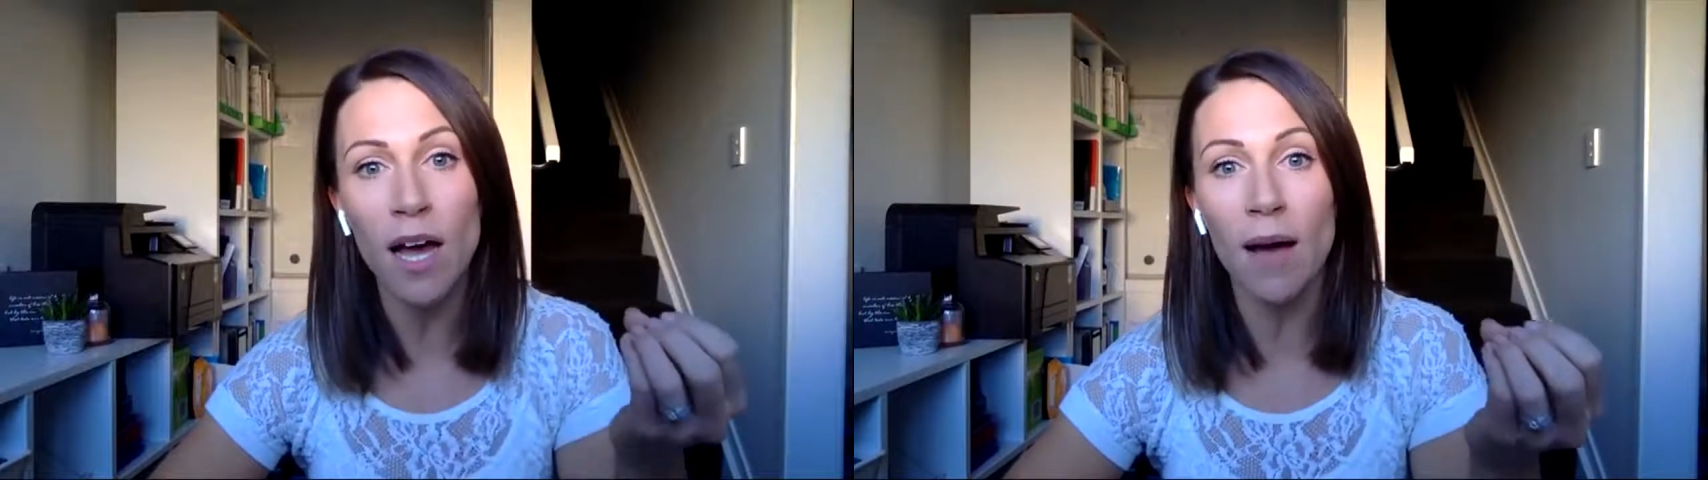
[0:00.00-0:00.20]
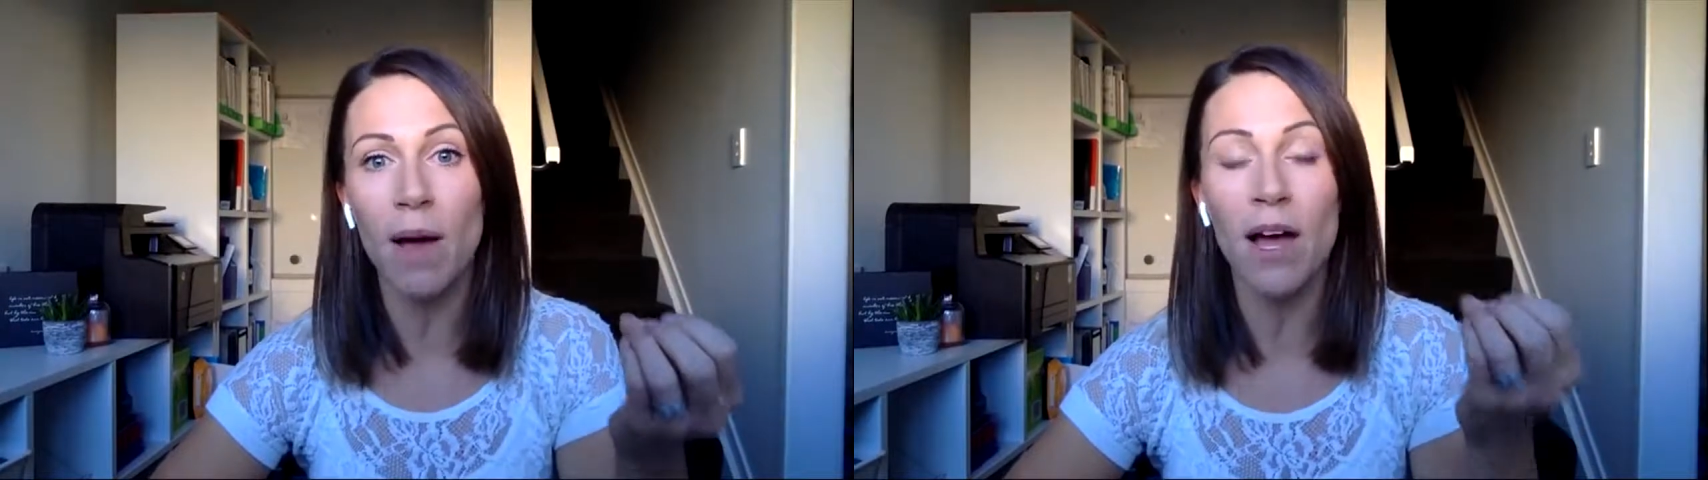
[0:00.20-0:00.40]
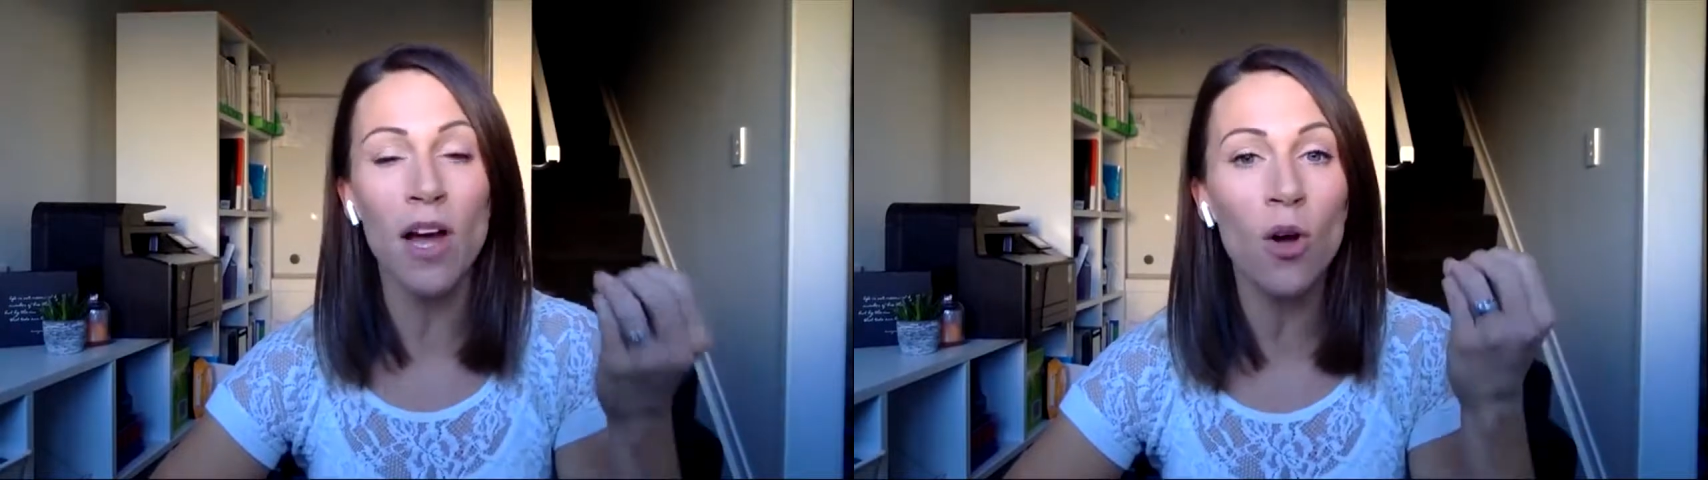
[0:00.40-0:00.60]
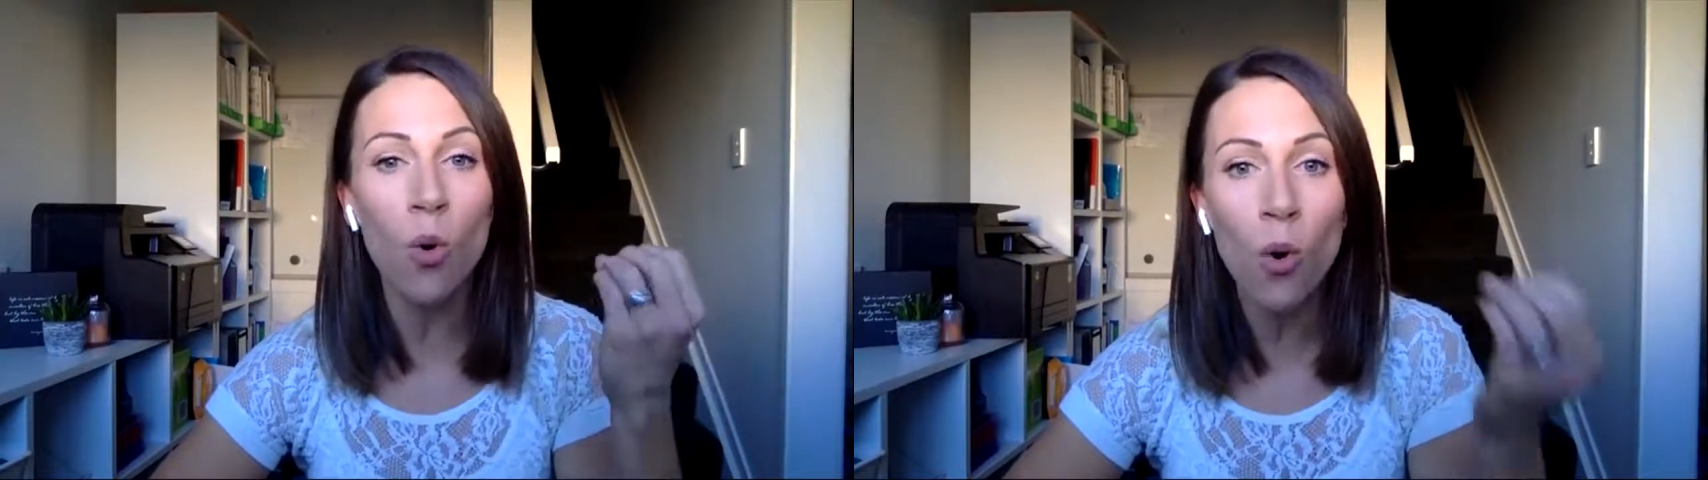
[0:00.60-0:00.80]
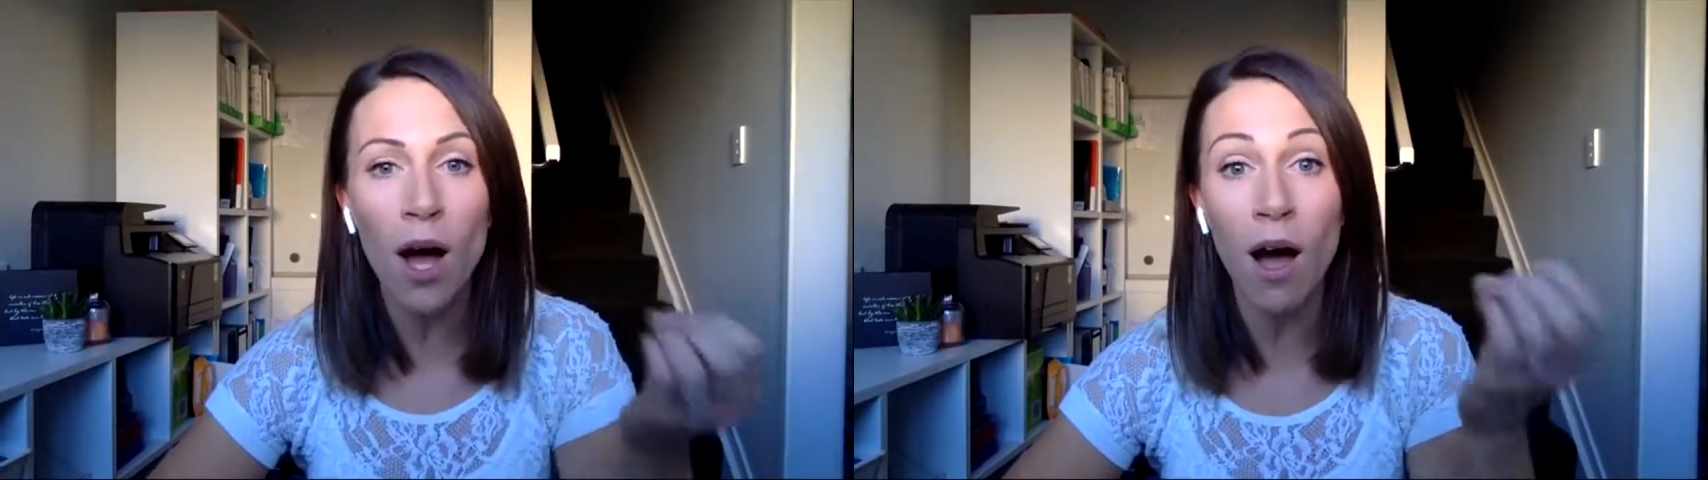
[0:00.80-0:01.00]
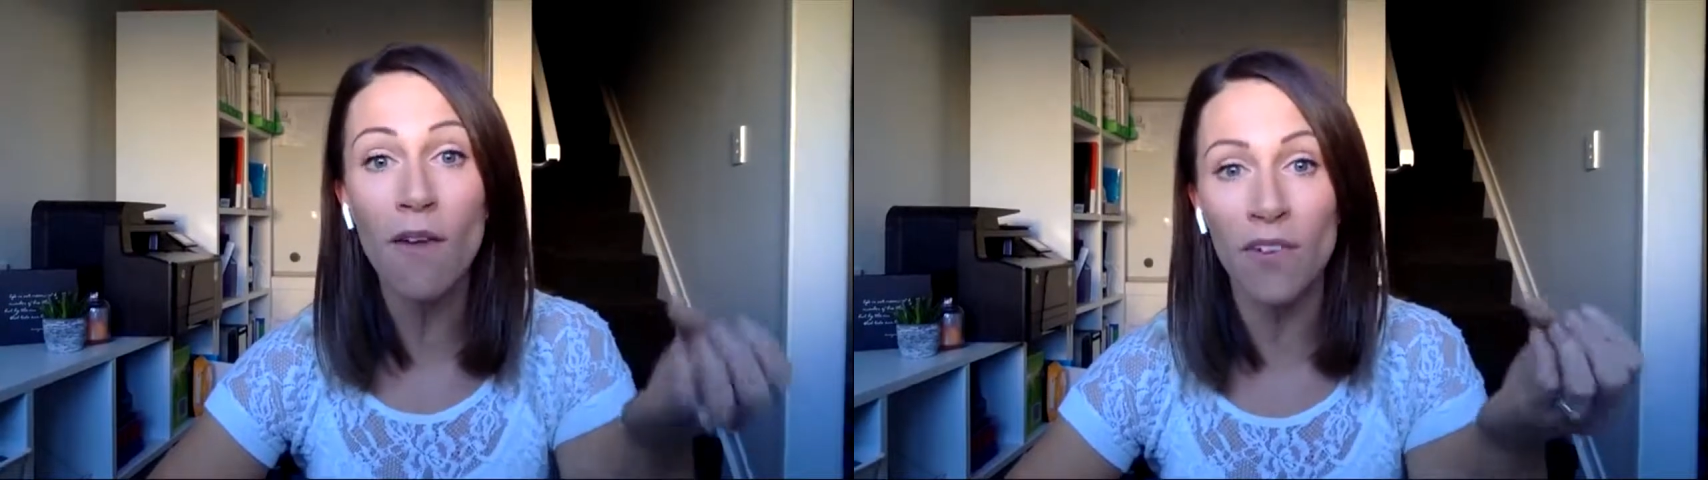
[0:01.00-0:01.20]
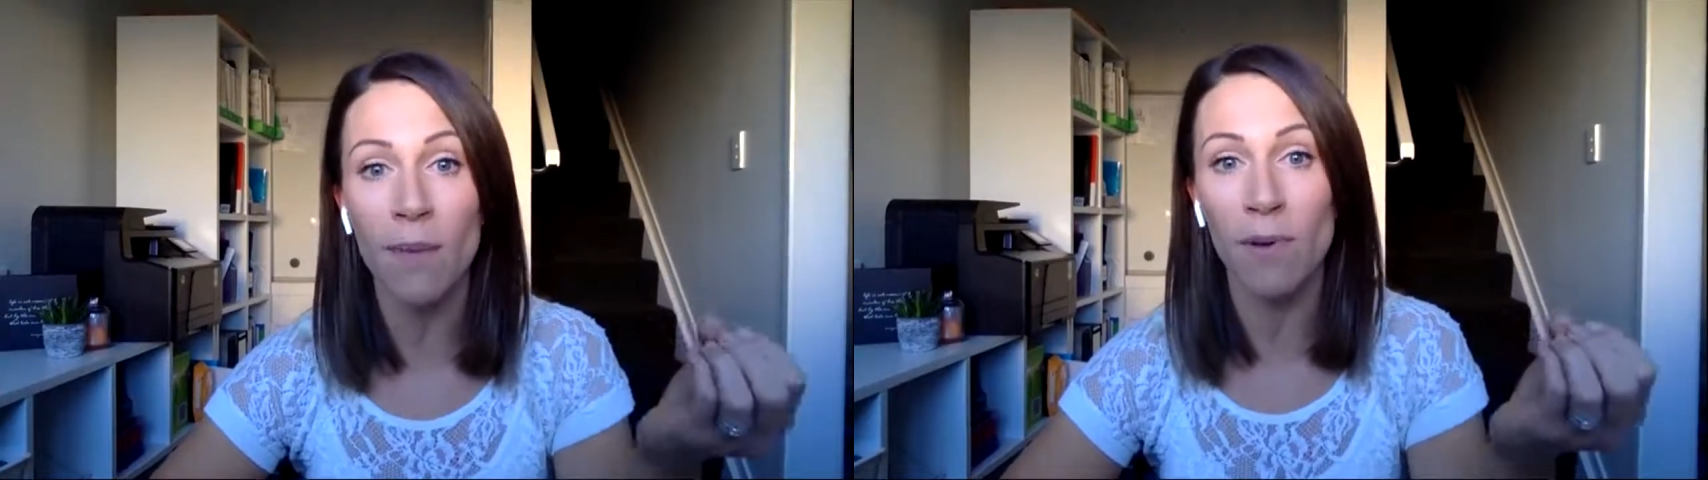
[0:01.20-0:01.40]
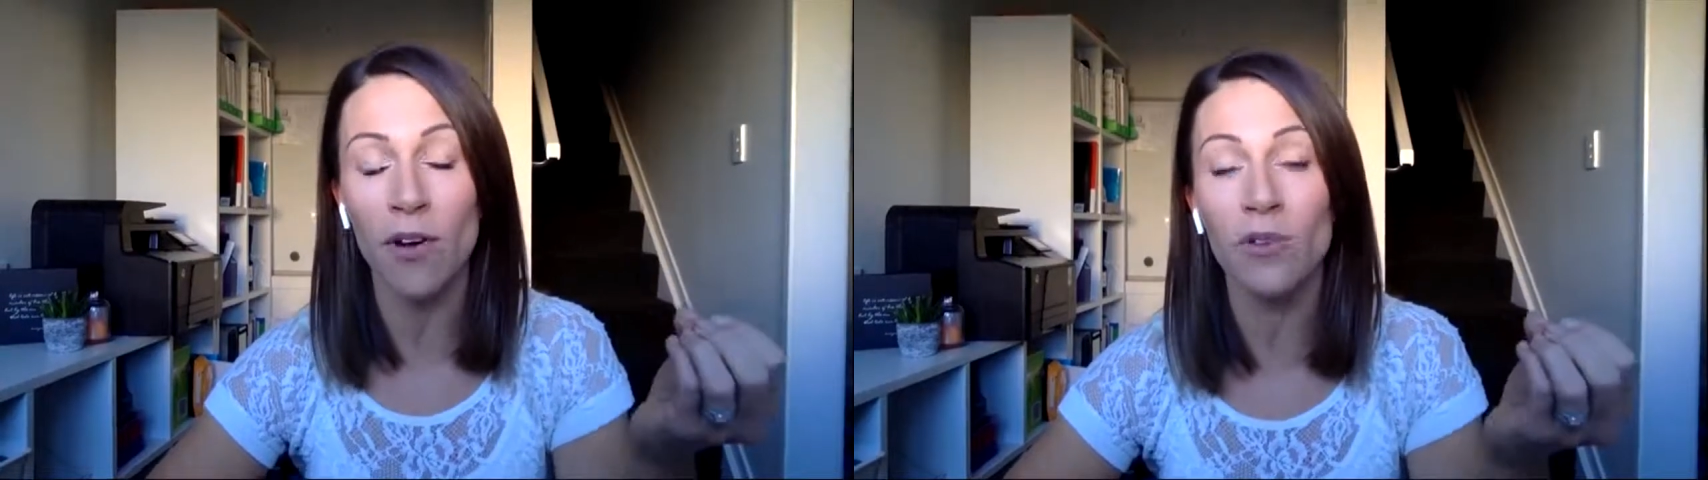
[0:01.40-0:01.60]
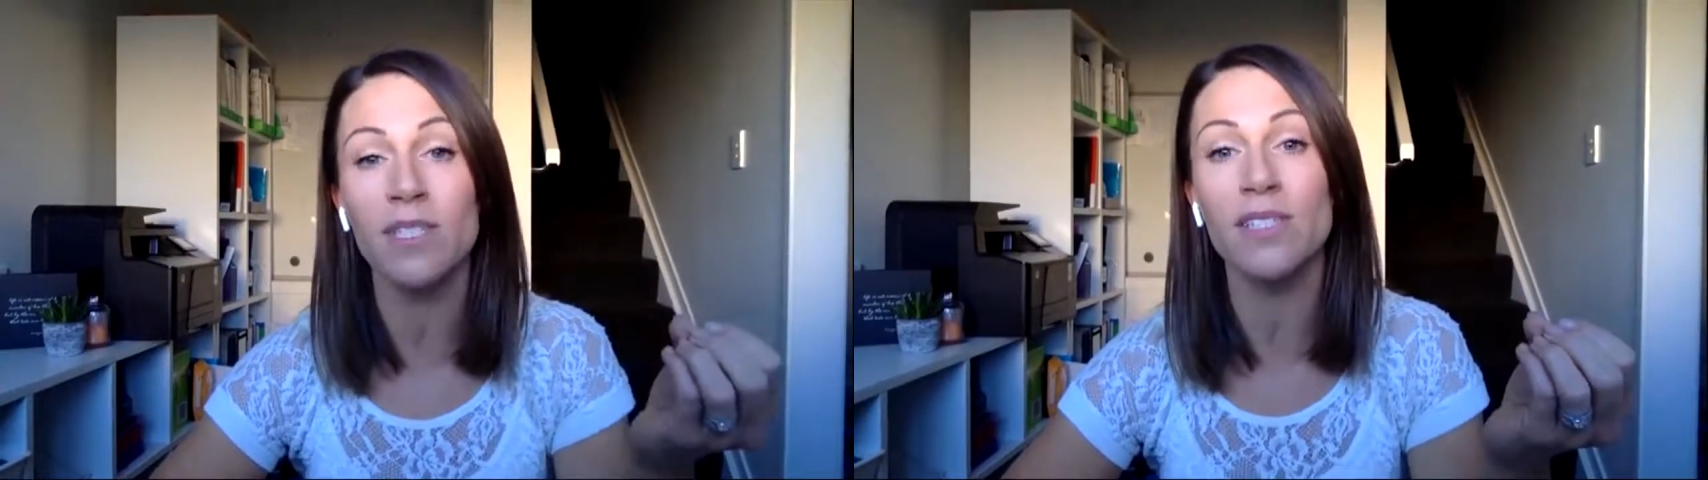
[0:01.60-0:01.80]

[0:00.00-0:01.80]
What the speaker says: Half a cup of oats